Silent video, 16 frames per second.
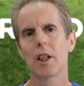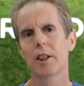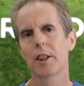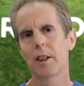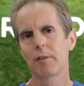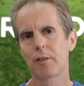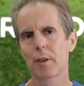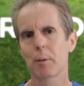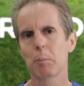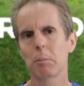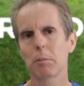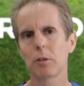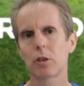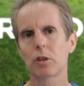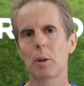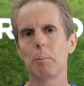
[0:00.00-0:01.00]
Give
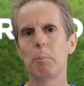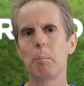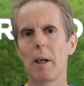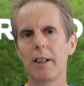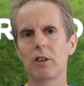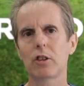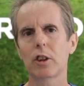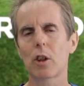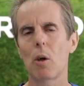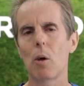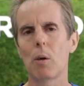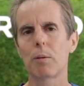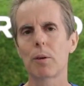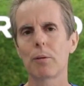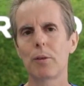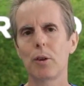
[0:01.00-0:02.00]
them some basic
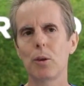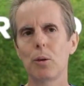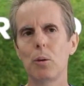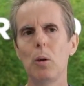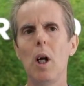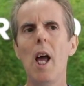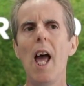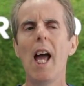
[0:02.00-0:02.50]
overview